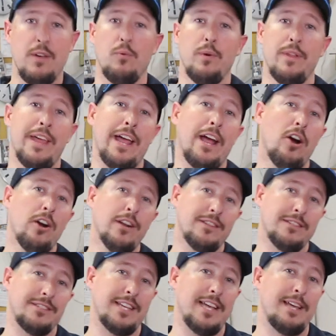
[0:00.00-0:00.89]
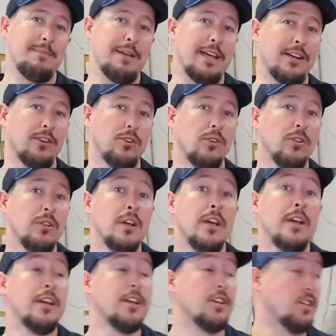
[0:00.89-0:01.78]
When they are at the same angle,
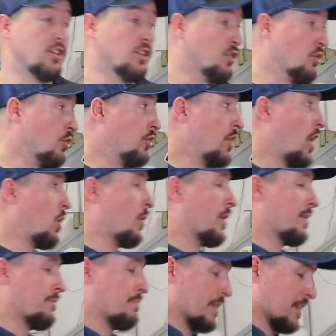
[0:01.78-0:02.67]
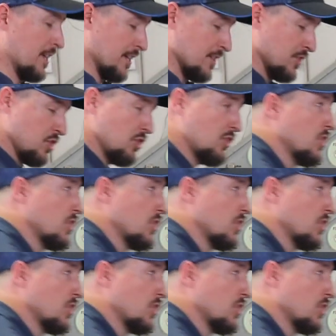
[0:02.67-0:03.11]
you'll know it because you